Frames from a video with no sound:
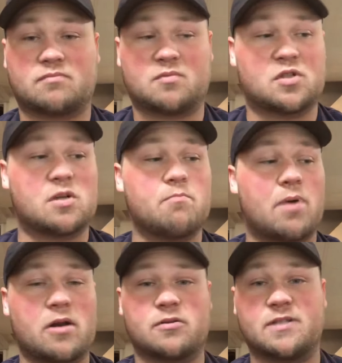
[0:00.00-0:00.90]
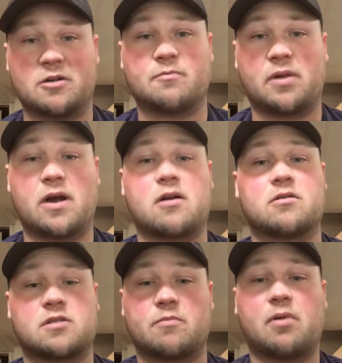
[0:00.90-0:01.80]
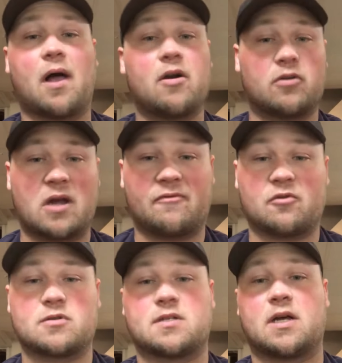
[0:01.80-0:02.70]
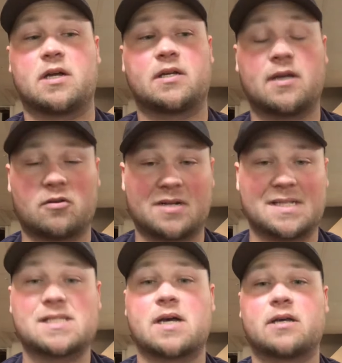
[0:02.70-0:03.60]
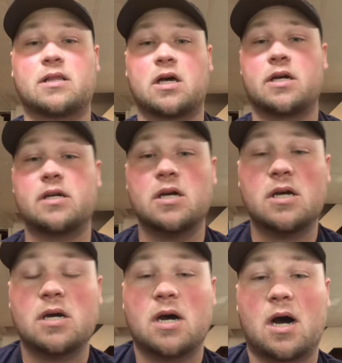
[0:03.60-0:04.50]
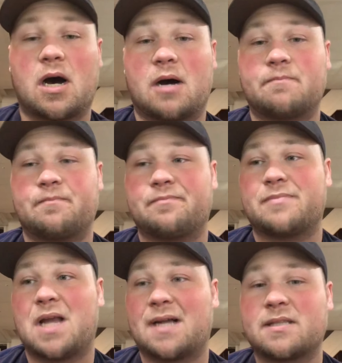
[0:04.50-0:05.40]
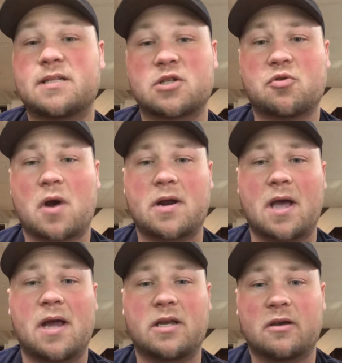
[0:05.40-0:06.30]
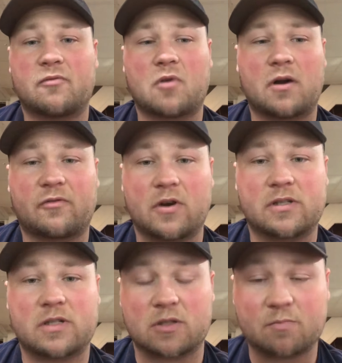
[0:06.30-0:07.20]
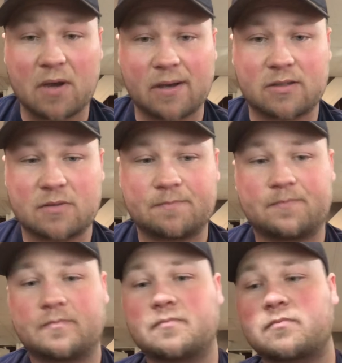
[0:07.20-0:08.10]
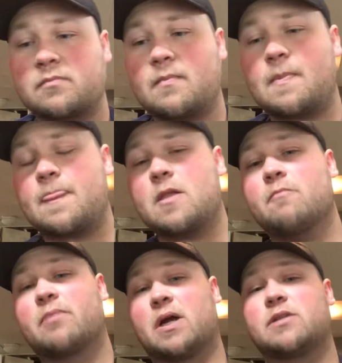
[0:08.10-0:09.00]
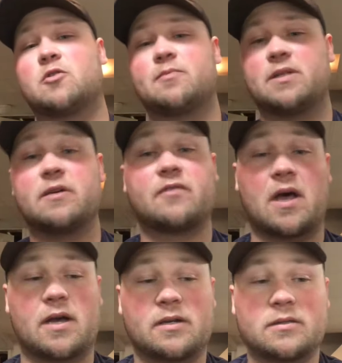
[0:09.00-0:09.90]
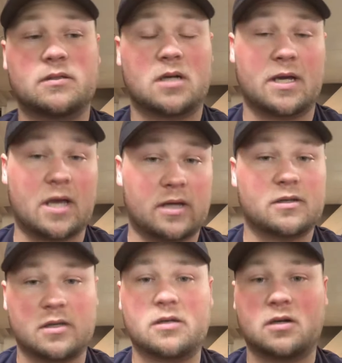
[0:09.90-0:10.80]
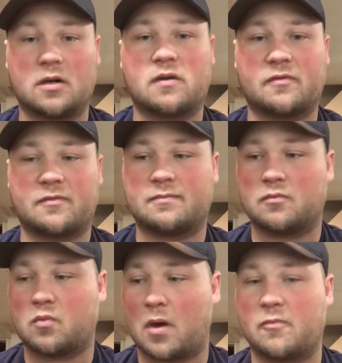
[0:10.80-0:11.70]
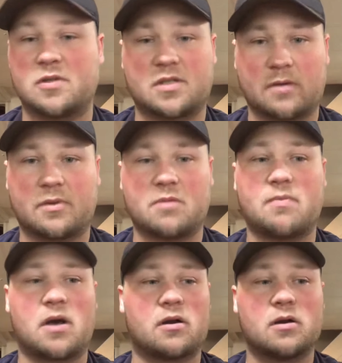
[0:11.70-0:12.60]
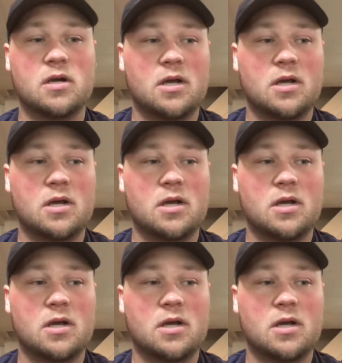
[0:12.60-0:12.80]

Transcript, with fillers: some better tier players to play on that first line, get on that second line. Um, not to discredit any of Ron Francis's picks, but I do believe that, again, he could have went with somebody better.